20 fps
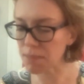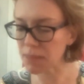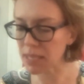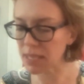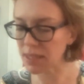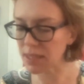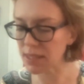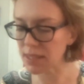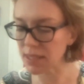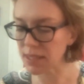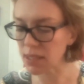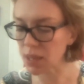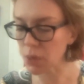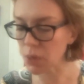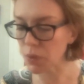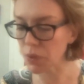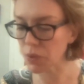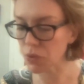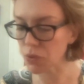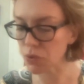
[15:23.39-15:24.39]
Mia says, I
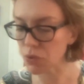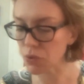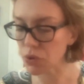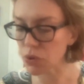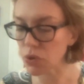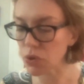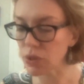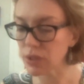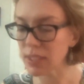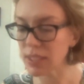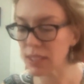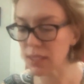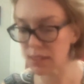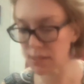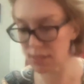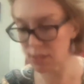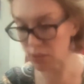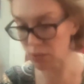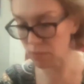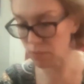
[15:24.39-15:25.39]
withdraw,
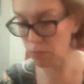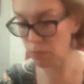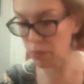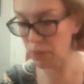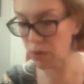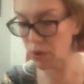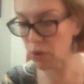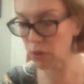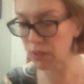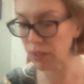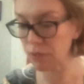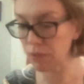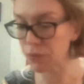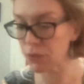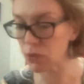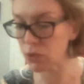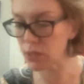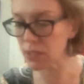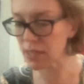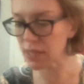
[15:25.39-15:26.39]
so withholding
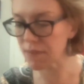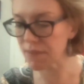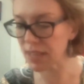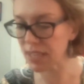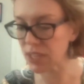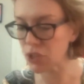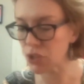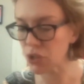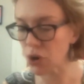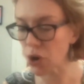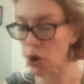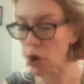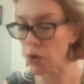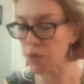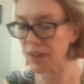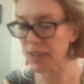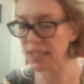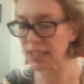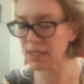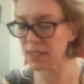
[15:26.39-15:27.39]
food, starvation,
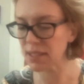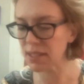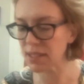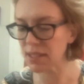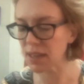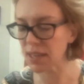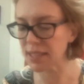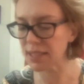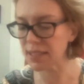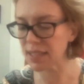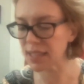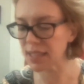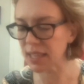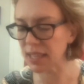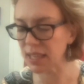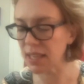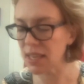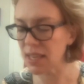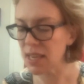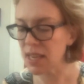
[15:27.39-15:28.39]
over exercising,